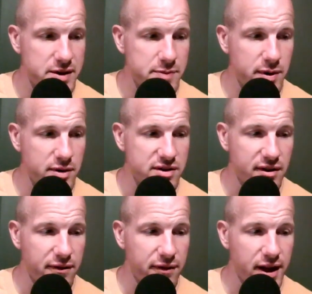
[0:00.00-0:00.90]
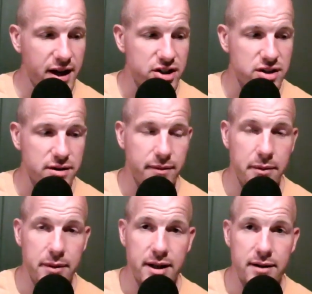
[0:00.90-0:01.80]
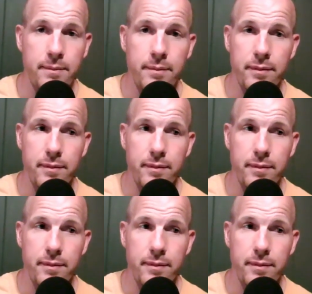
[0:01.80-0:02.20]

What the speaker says: spirits of the flesh, I mean,